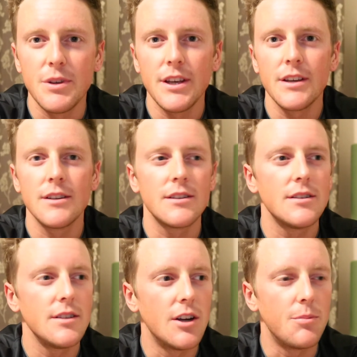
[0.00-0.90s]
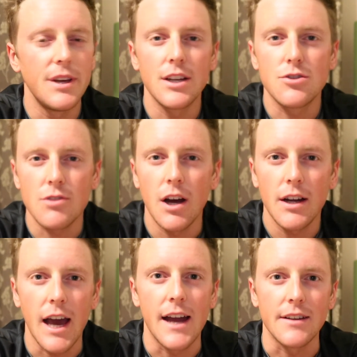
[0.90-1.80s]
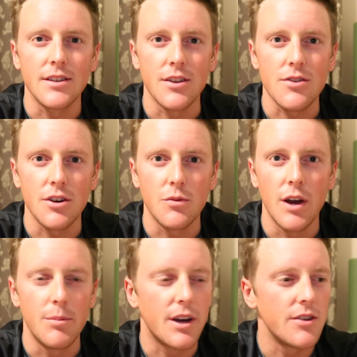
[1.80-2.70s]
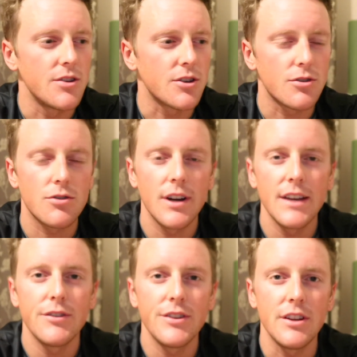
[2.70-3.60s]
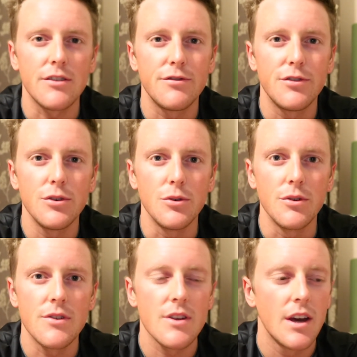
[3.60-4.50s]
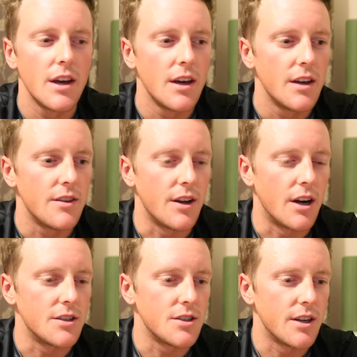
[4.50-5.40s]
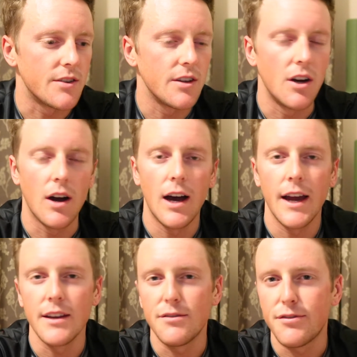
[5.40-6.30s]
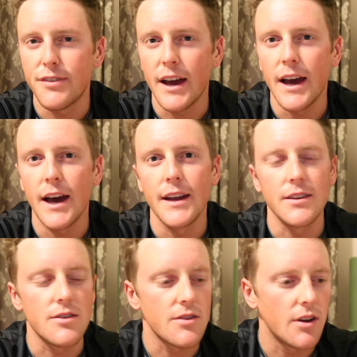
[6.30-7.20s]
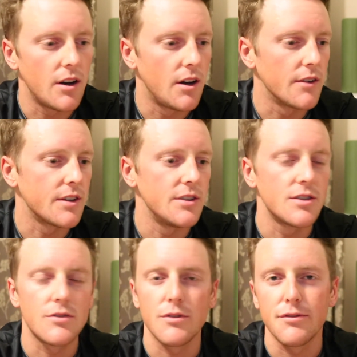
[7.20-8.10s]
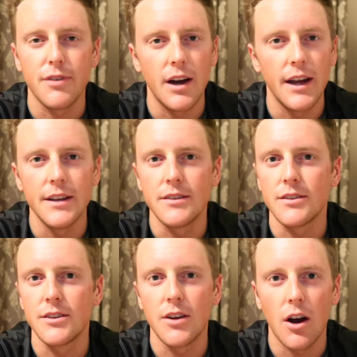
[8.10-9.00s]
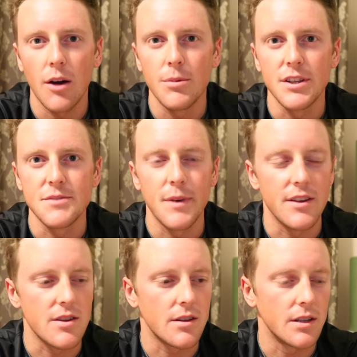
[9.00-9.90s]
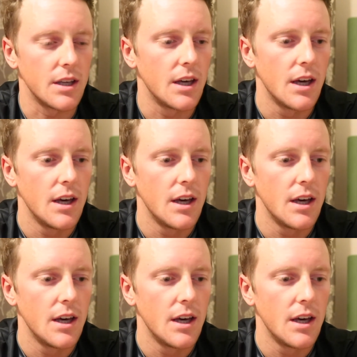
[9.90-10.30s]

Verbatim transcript: being, you know, being a drug addict in a certain way, because you're craving these foods that are just, you know, high in fat and salt and just refined garbage, basically.